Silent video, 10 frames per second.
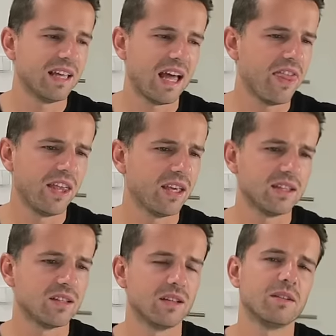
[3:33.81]
I think
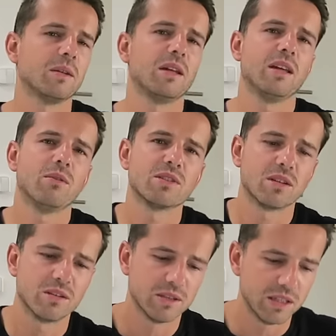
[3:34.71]
it
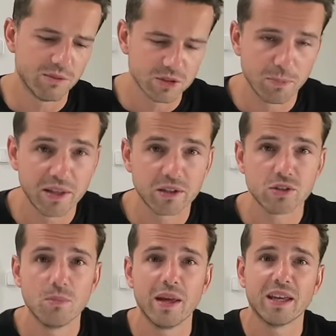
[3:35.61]
was better
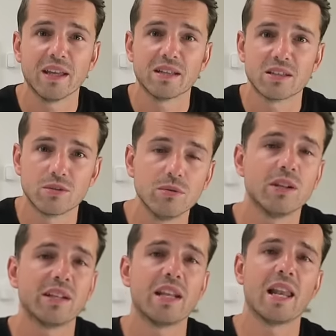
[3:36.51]
to make it
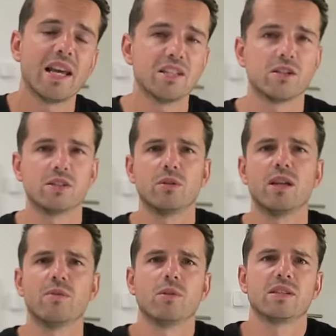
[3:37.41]
sooner than later. So
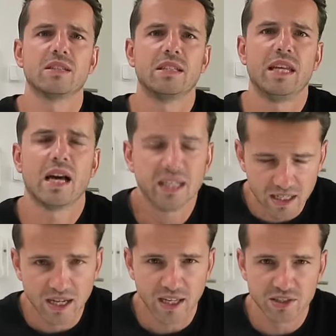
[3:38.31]
that was the
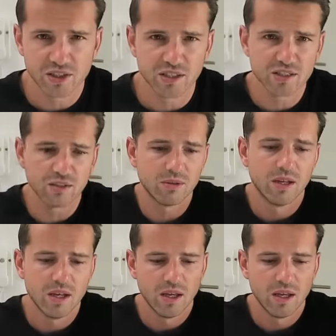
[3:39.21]
idea actually. So